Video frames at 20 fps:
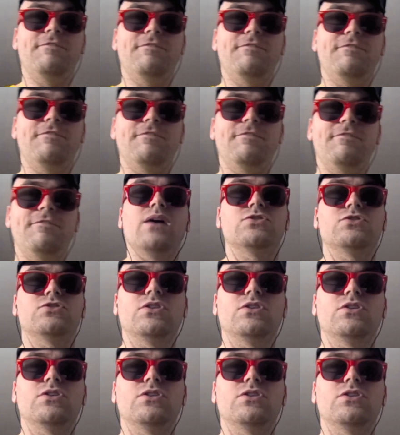browser,
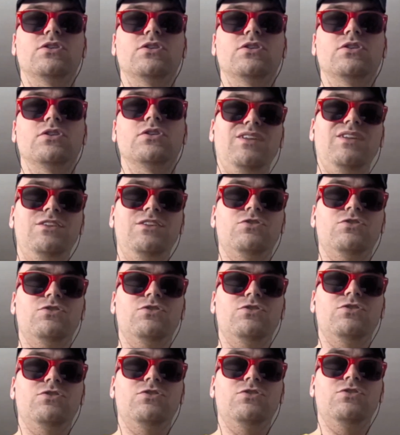you can convince
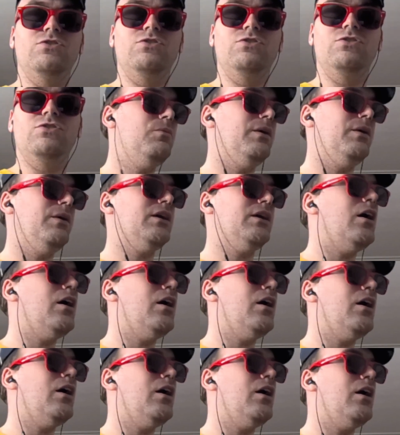yourself oh my gosh,
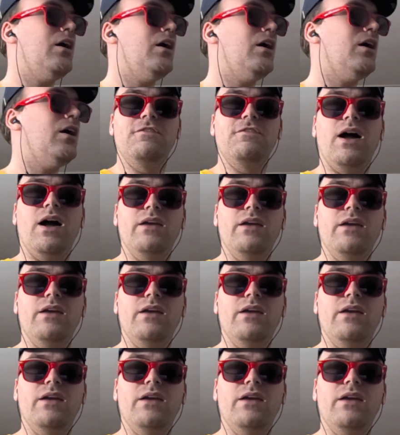there's 40 files
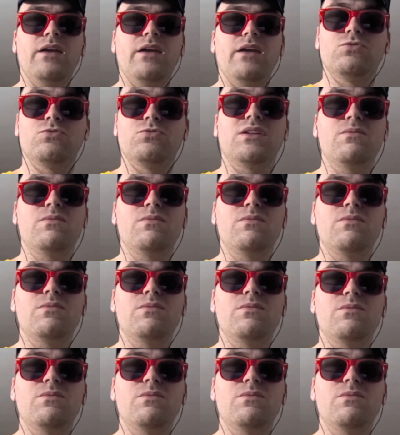here. This is really big.